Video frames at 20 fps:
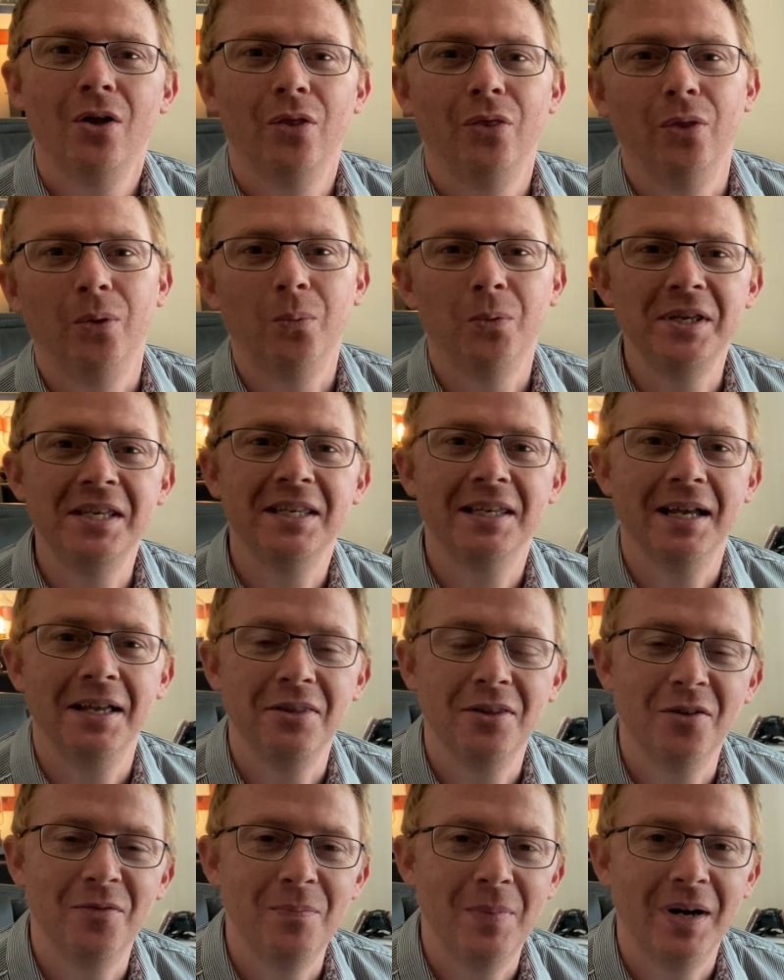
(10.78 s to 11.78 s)
the
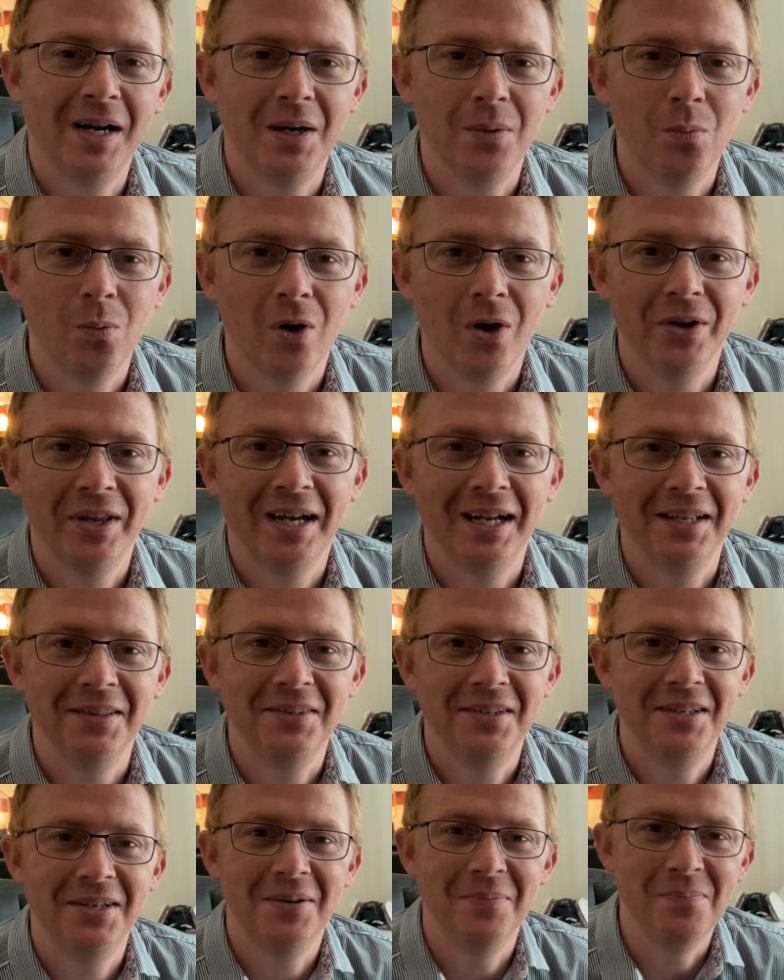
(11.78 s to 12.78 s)
weekend of my
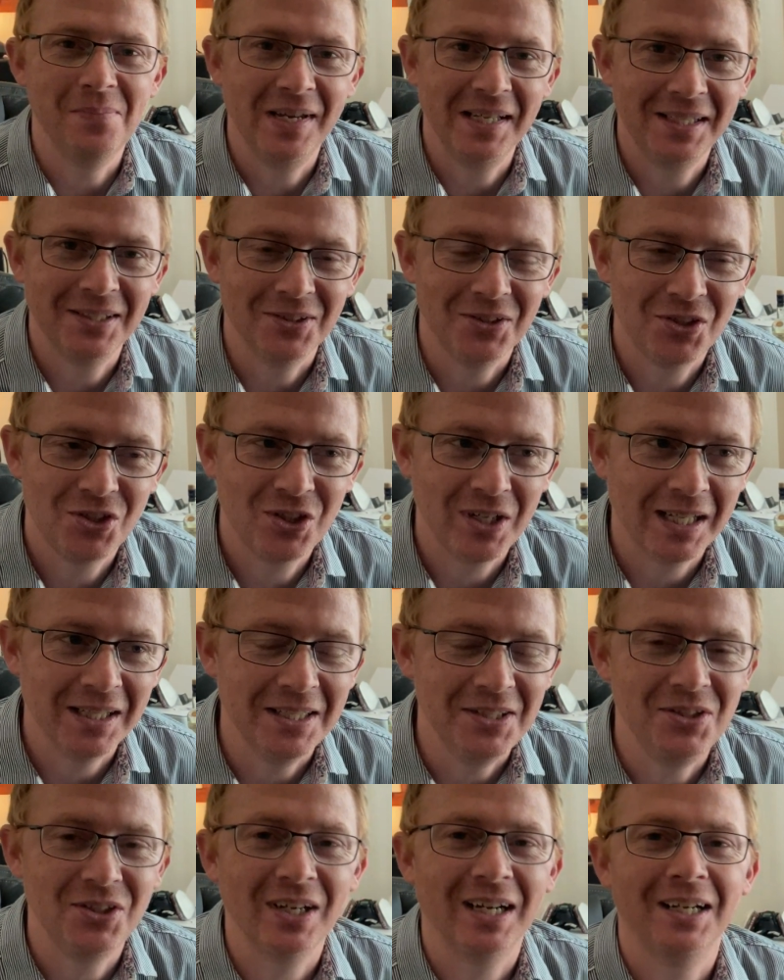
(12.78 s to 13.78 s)
one-handed makers
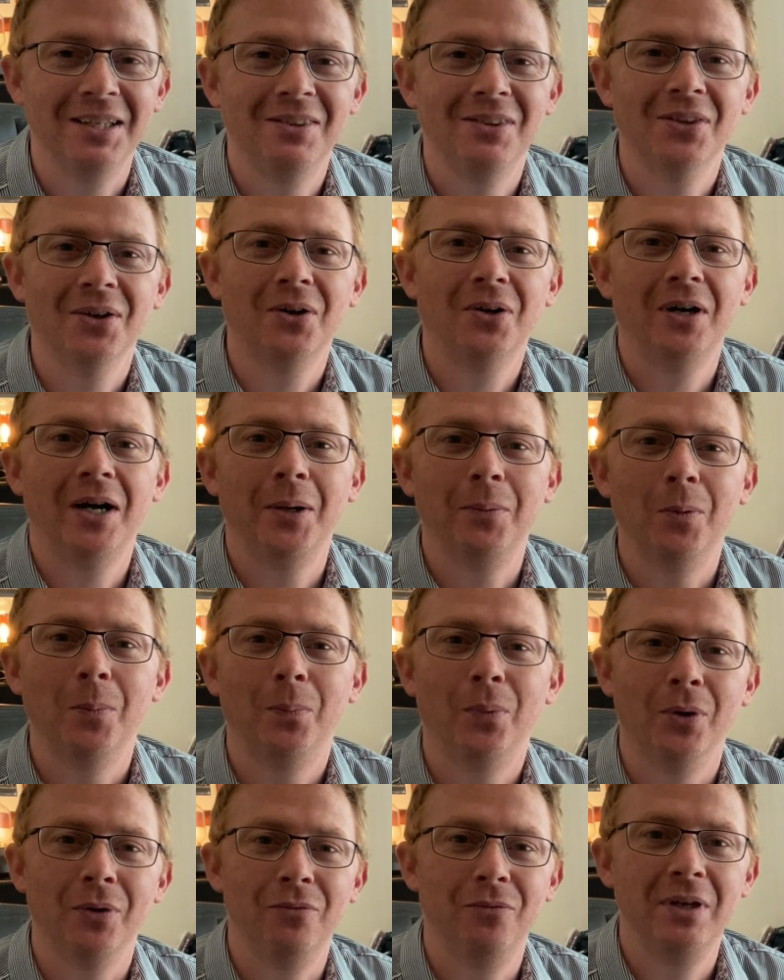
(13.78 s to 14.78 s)
challenge. I thought I would
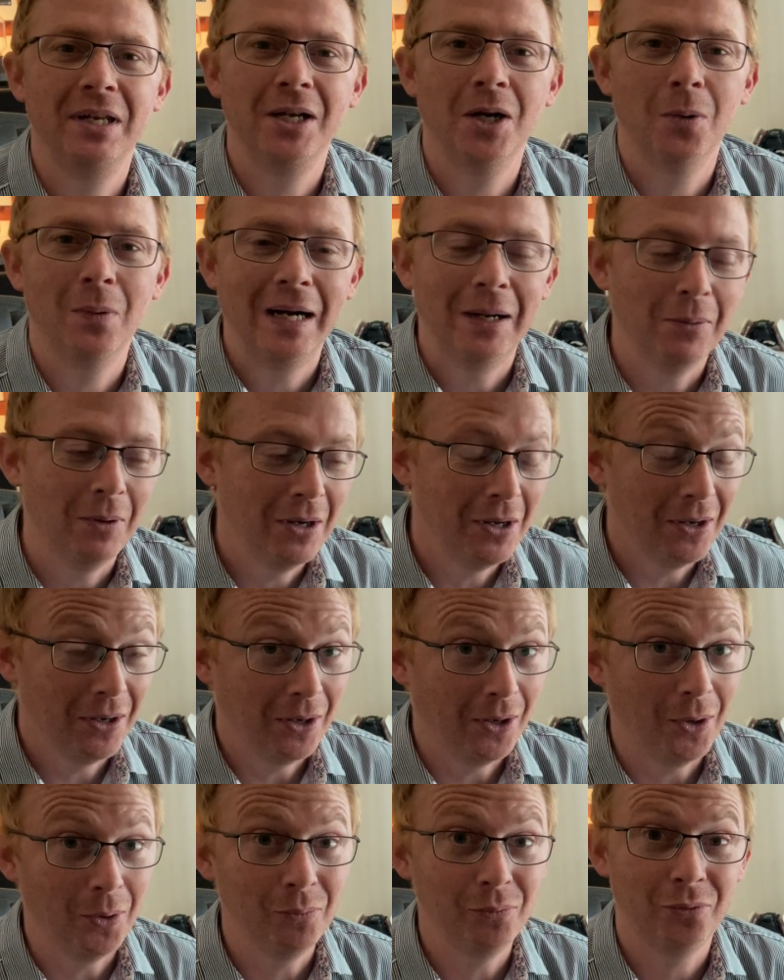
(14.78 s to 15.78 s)
put a video out,
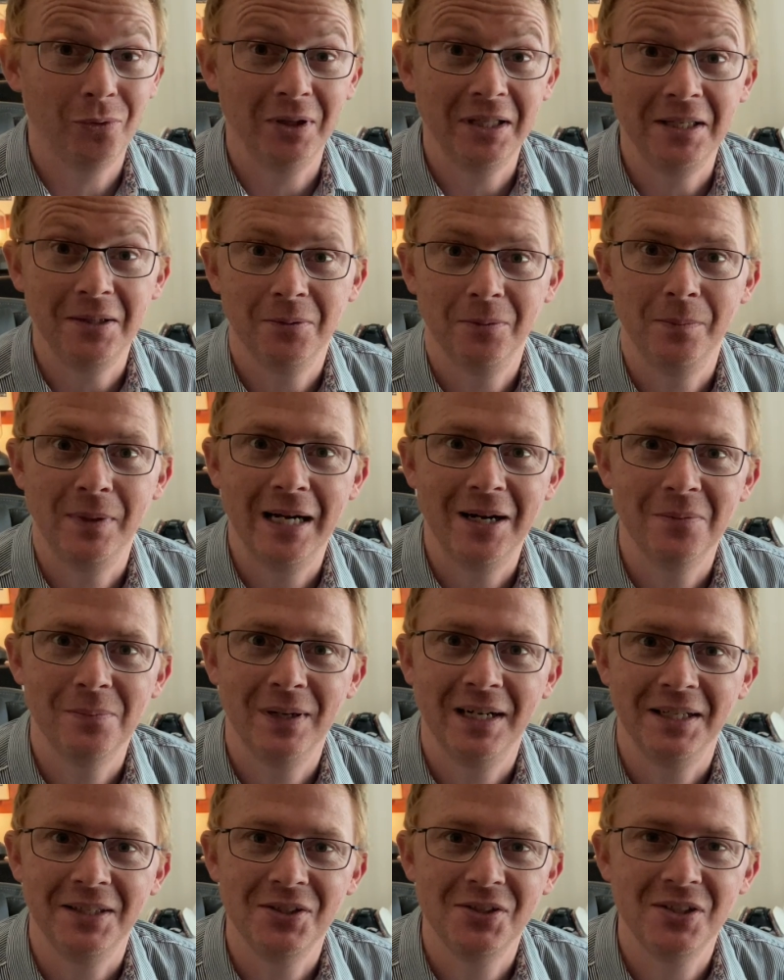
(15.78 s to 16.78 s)
hopefully be out
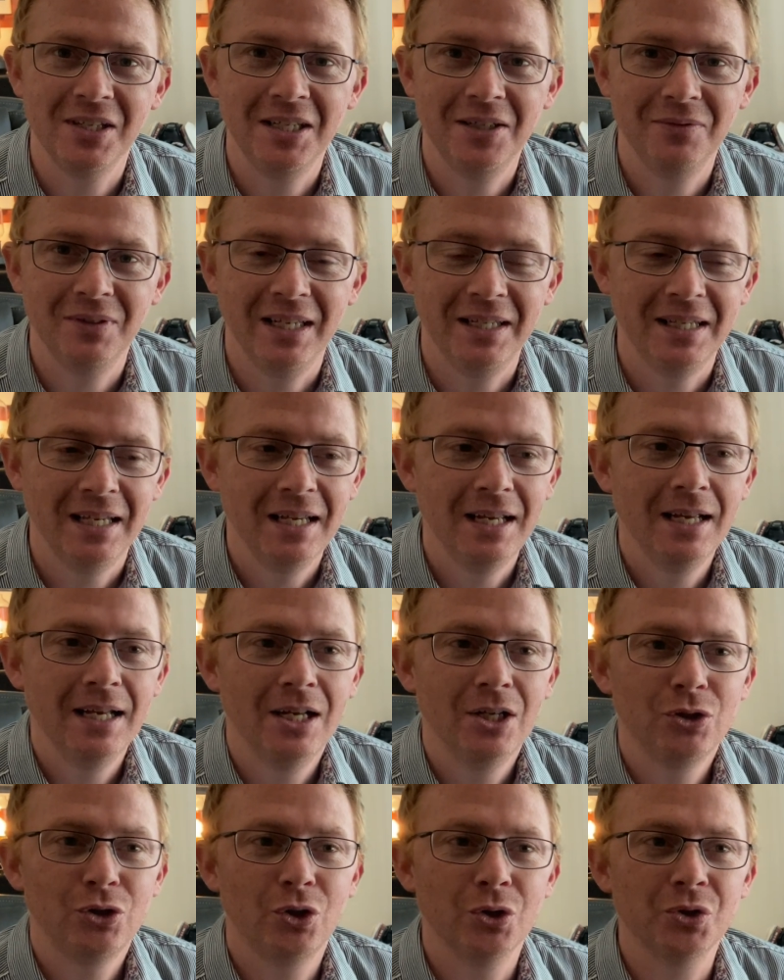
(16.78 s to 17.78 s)
by this evening,
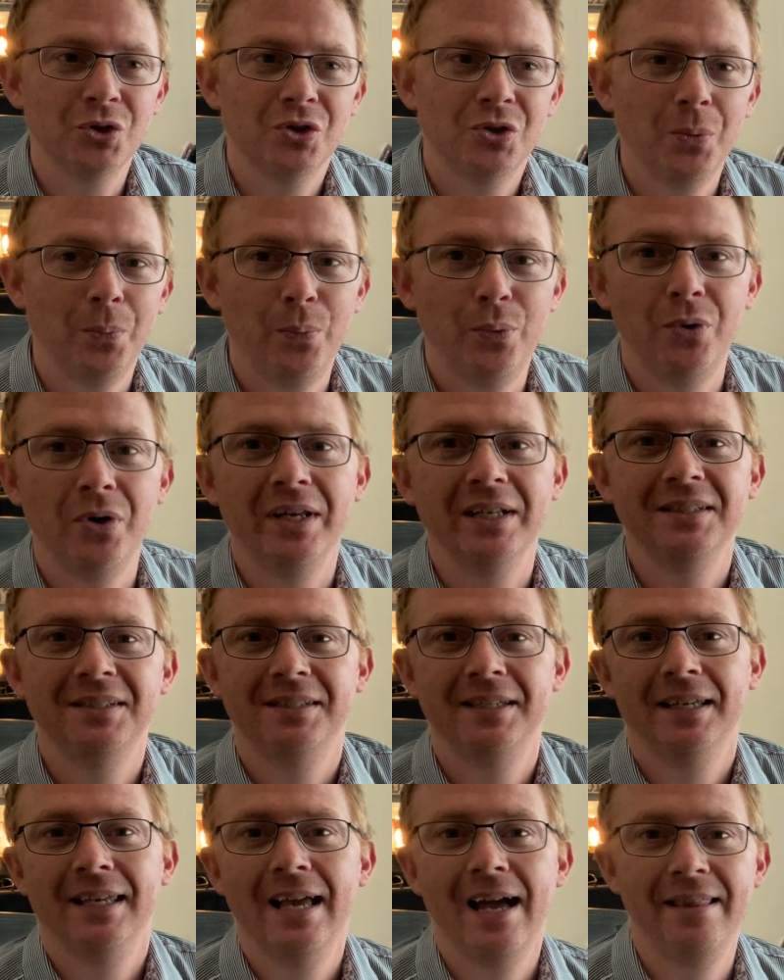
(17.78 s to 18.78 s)
just to bring
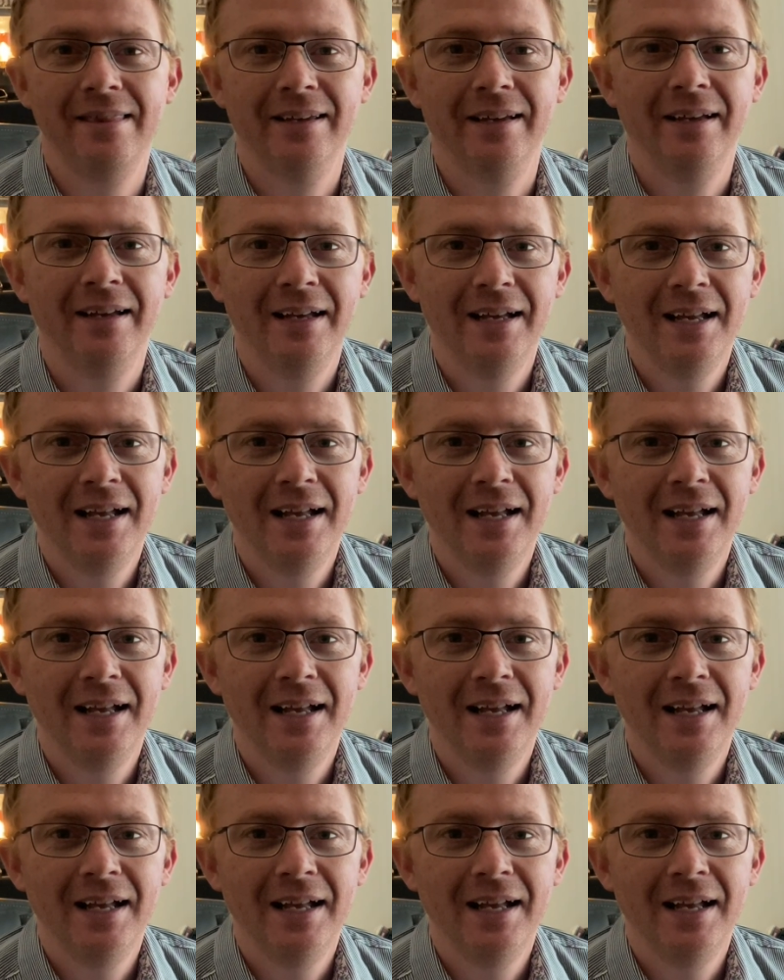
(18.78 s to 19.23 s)
together